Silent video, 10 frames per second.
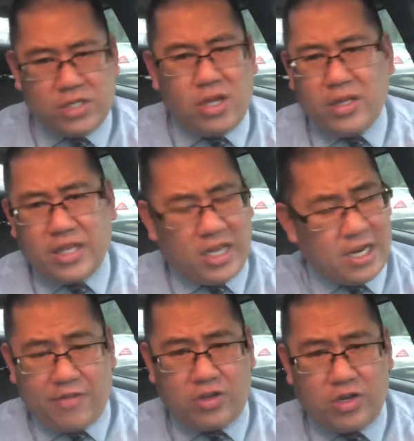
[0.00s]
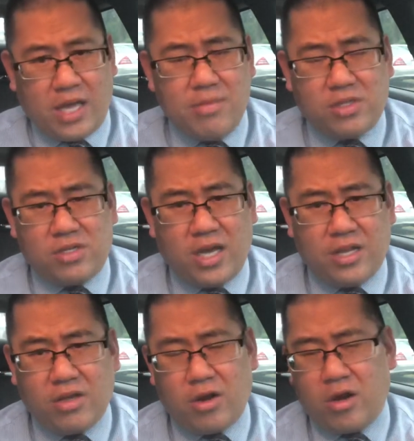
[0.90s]
It's not like they didn't have a good game yesterday. I
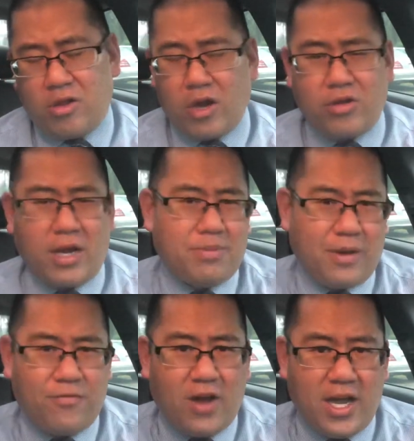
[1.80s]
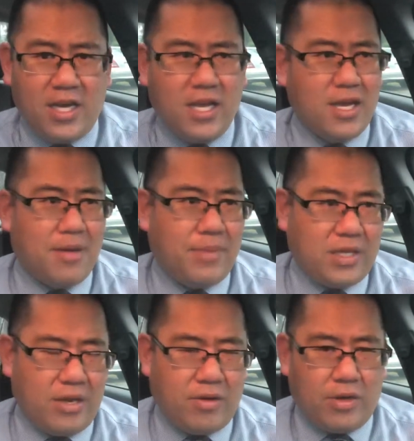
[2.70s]
thought our lotto line played fine, but
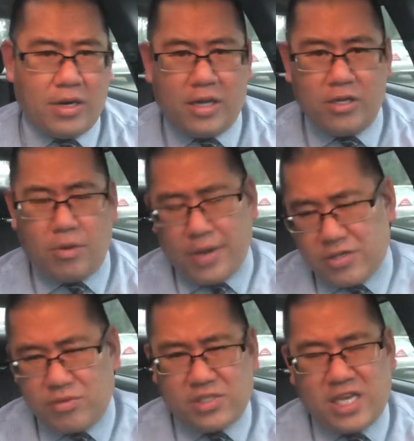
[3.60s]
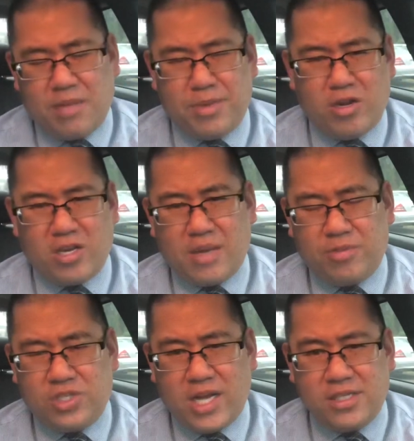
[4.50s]
they, Pettersson was snake bit on a couple
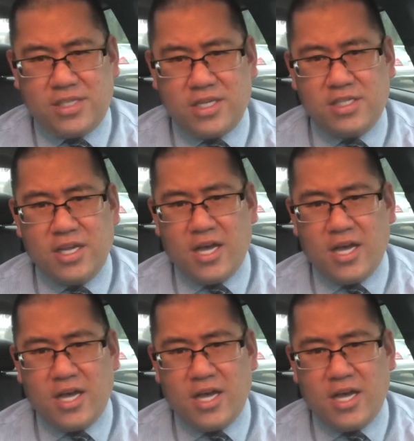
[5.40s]
chances.